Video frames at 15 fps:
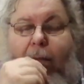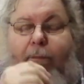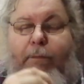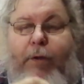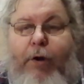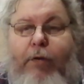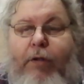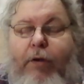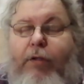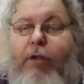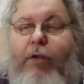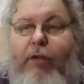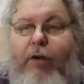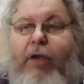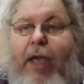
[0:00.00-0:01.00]
there,
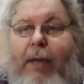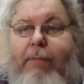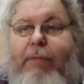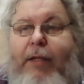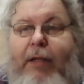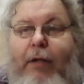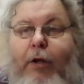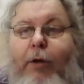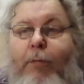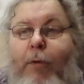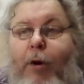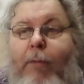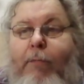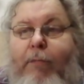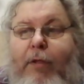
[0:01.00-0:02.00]
there there can be a little
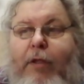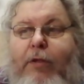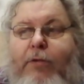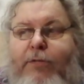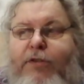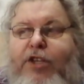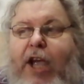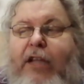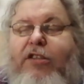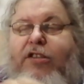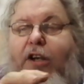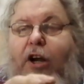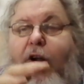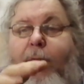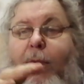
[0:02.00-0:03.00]
more. Chances
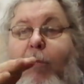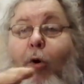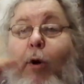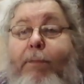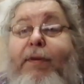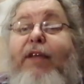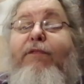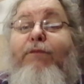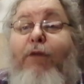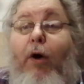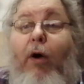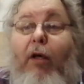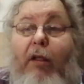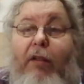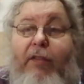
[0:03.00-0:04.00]
are to be more
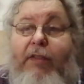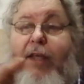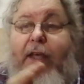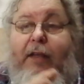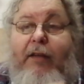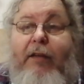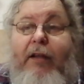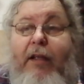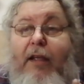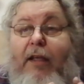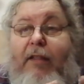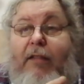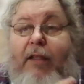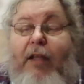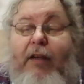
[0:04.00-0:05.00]
pitfall than
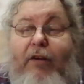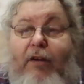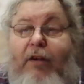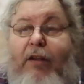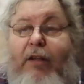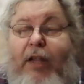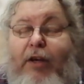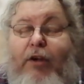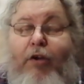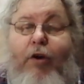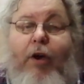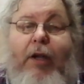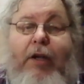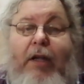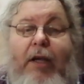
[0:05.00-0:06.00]
than than
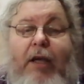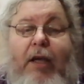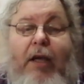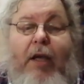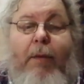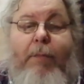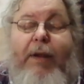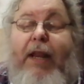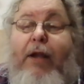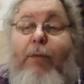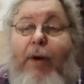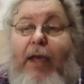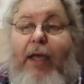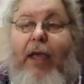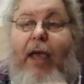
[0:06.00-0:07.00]
good. But
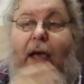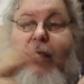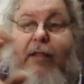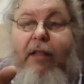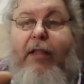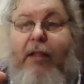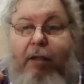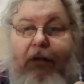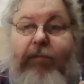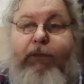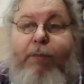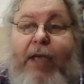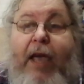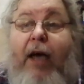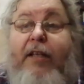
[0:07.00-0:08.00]
anyway,
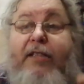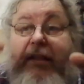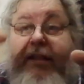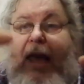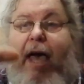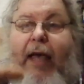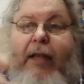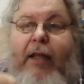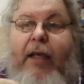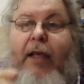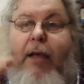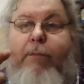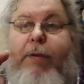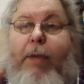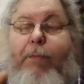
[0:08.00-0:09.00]
because of that,
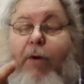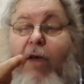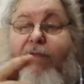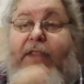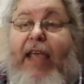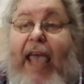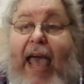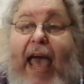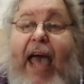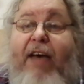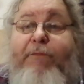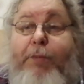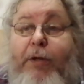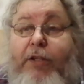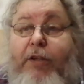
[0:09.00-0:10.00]
people if they
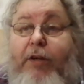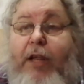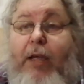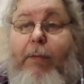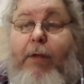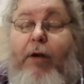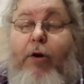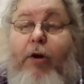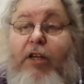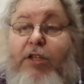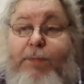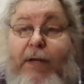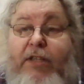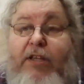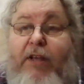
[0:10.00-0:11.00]
have put their name in, or
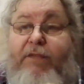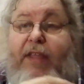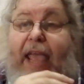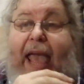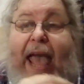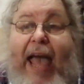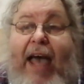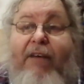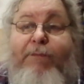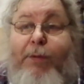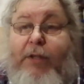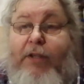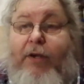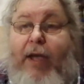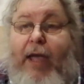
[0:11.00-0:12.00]
especially if they have
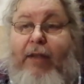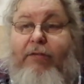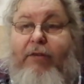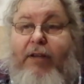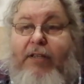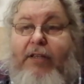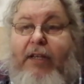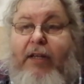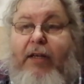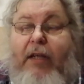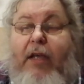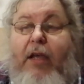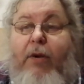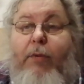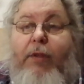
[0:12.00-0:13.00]
put their address in,
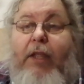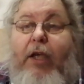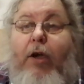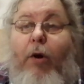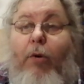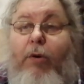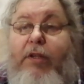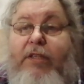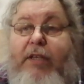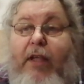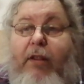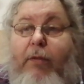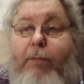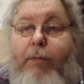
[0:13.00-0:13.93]
when they go to sell the